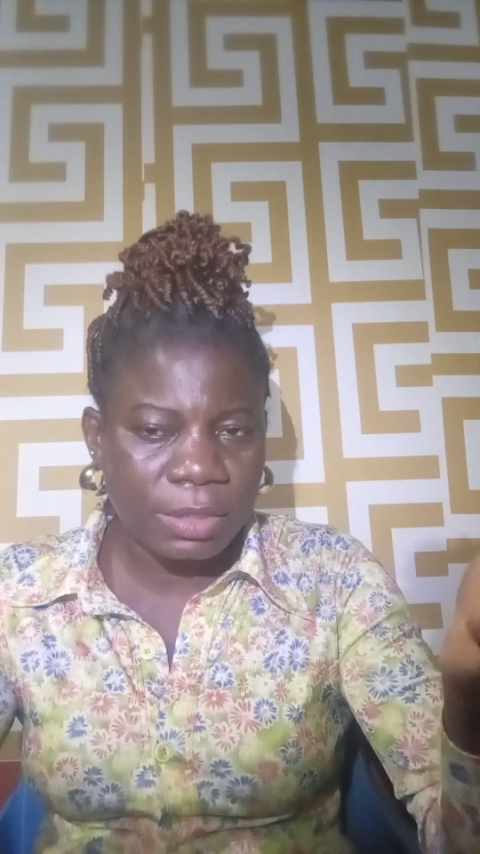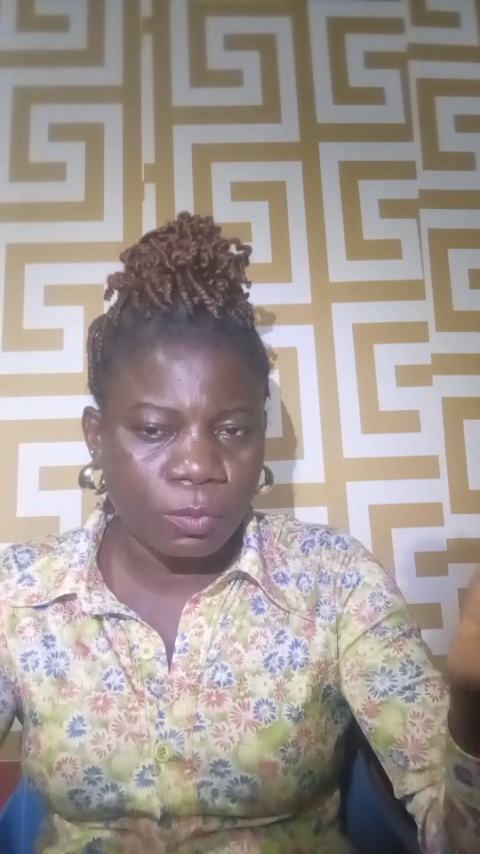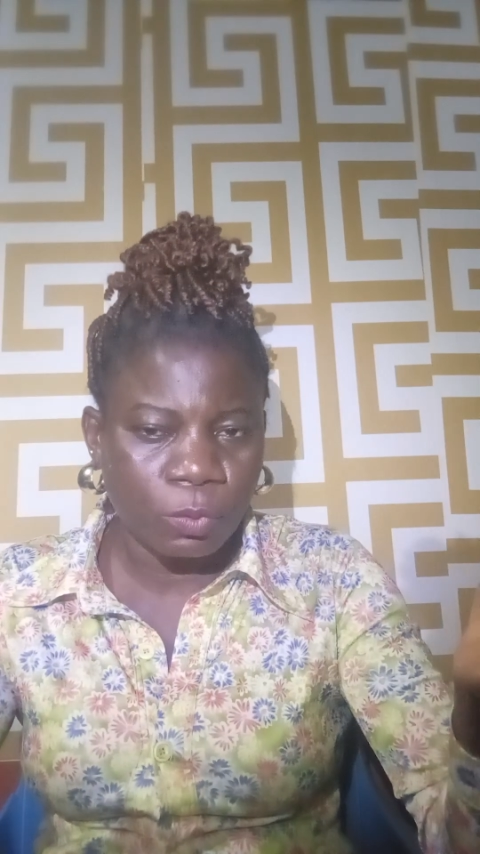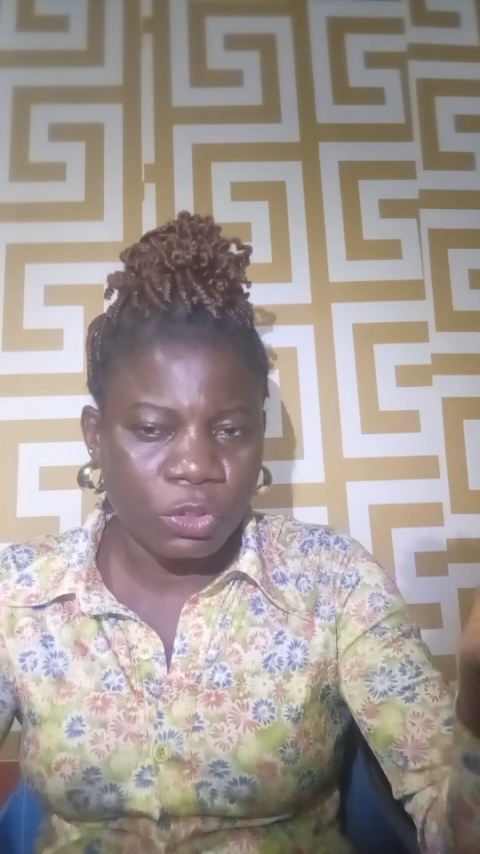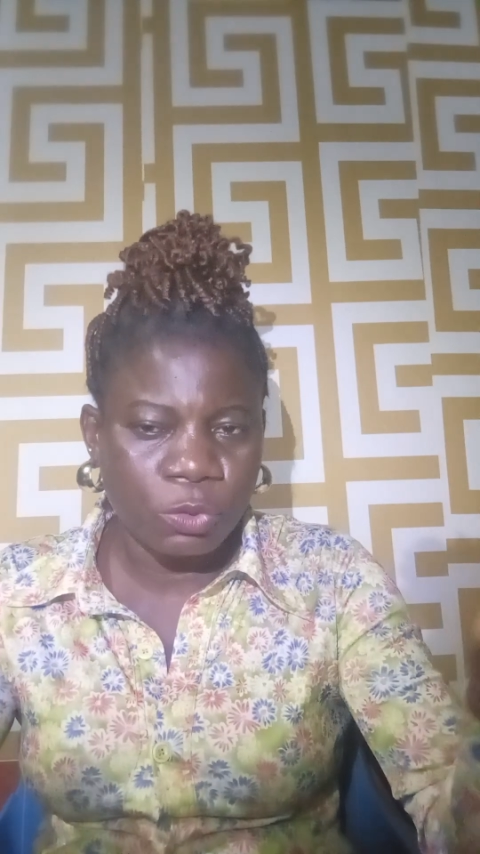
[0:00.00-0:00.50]

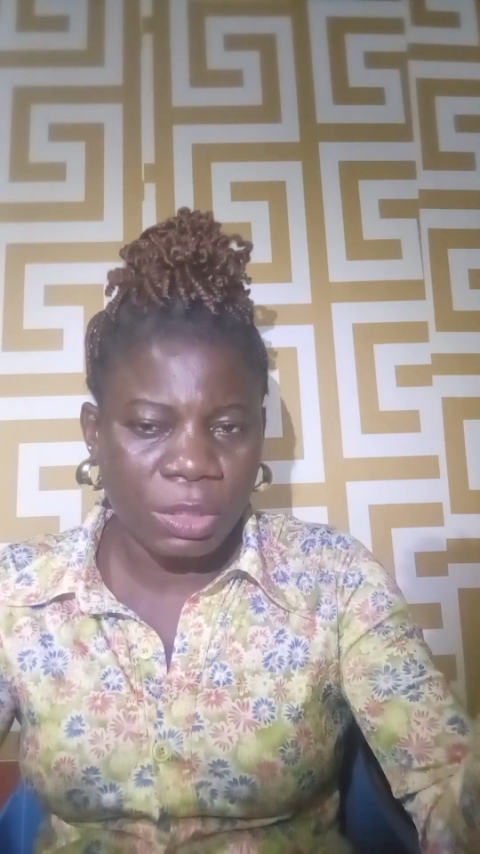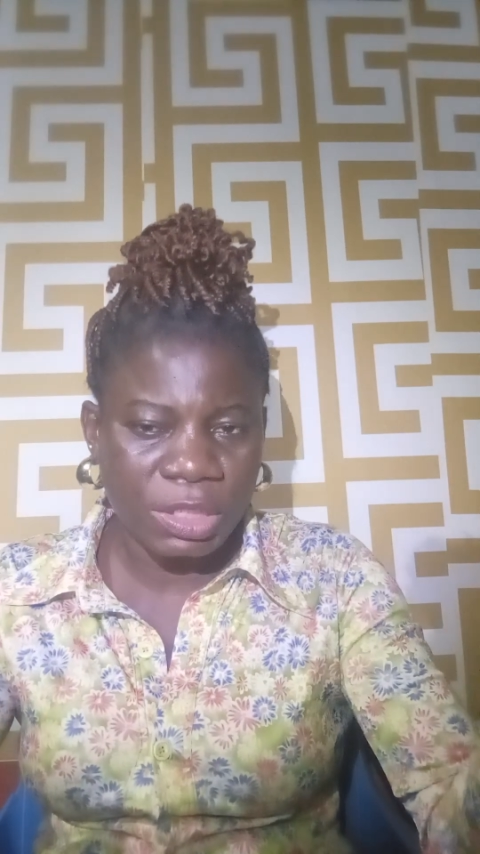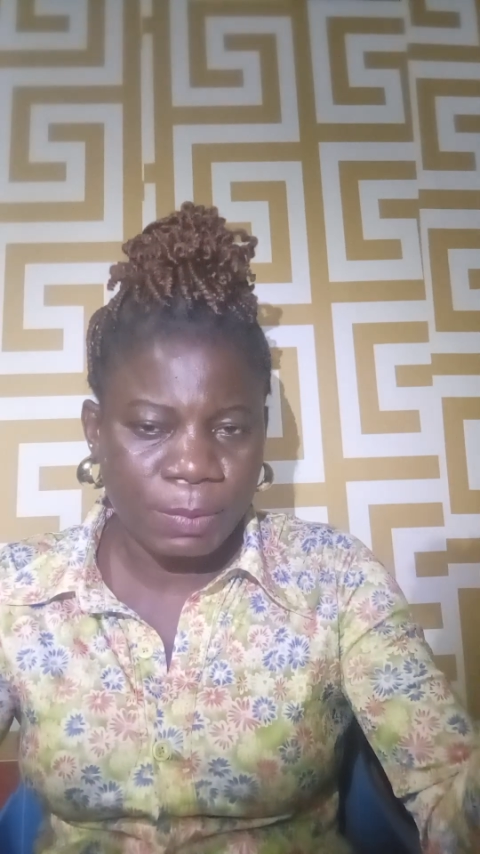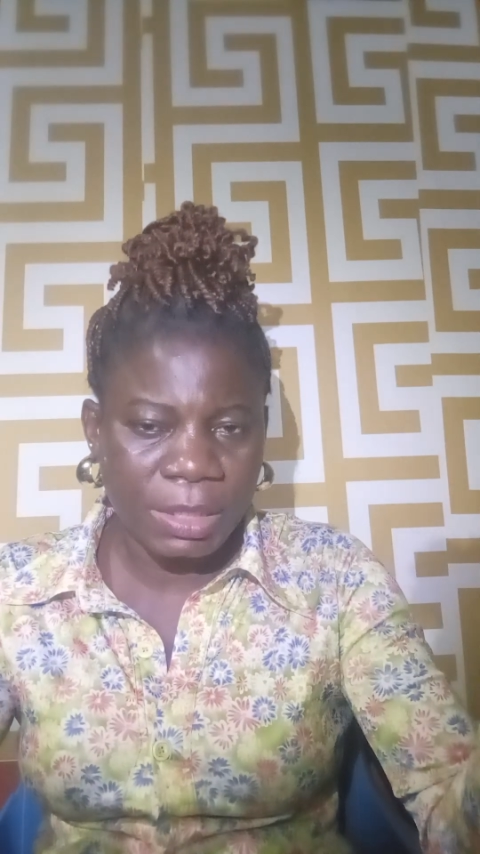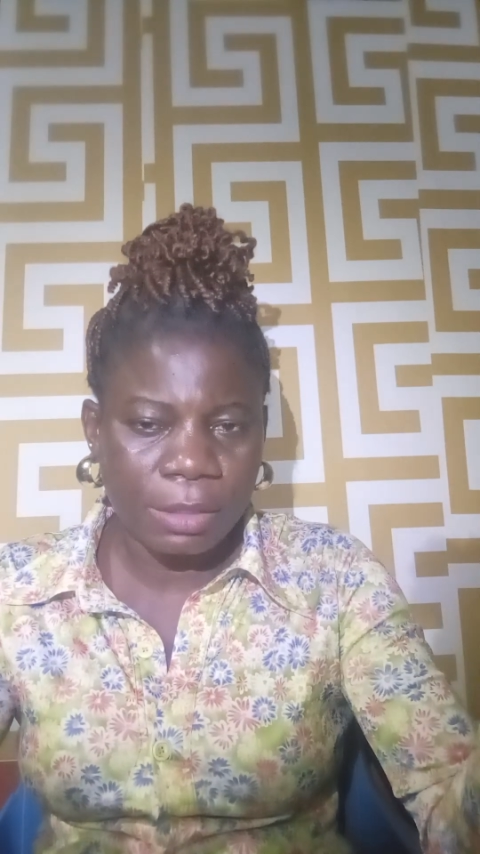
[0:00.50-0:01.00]
in which we are
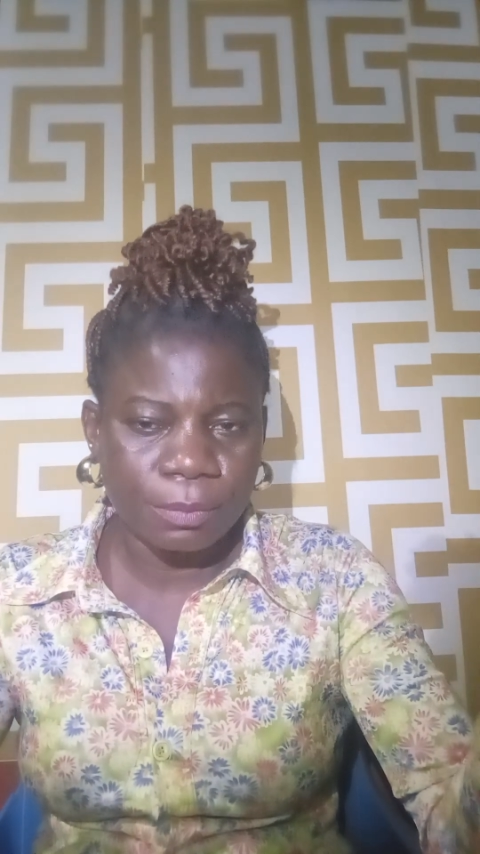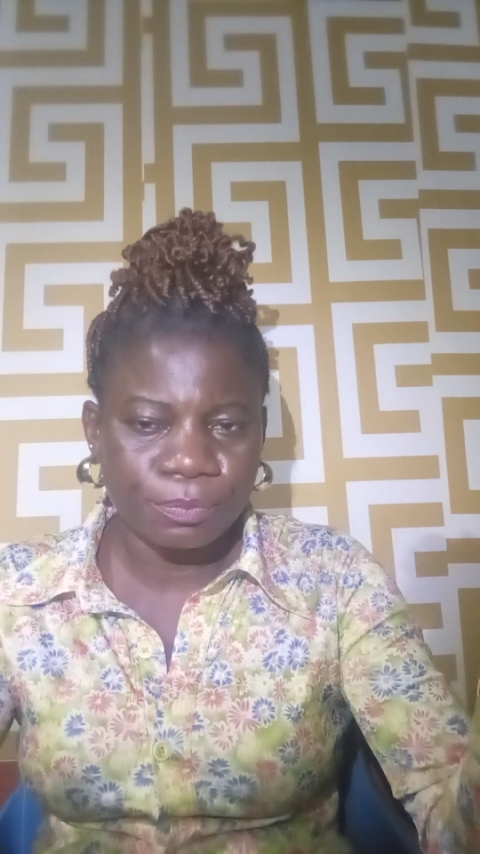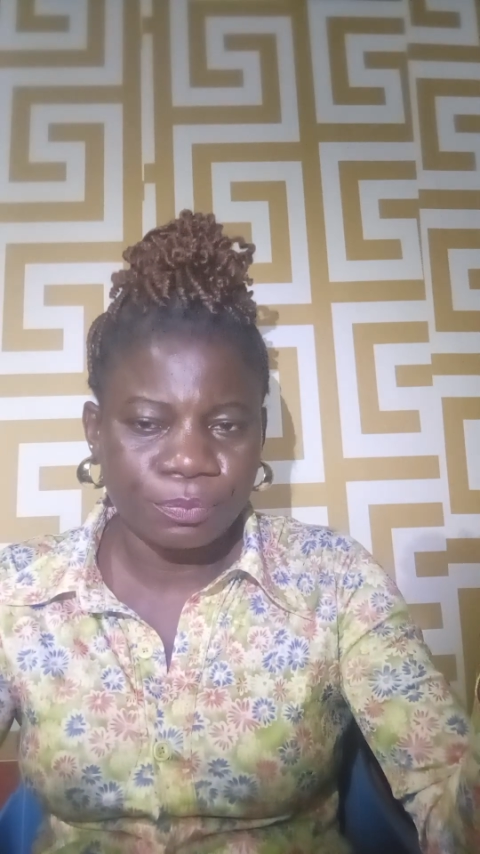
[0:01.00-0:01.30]
speaking.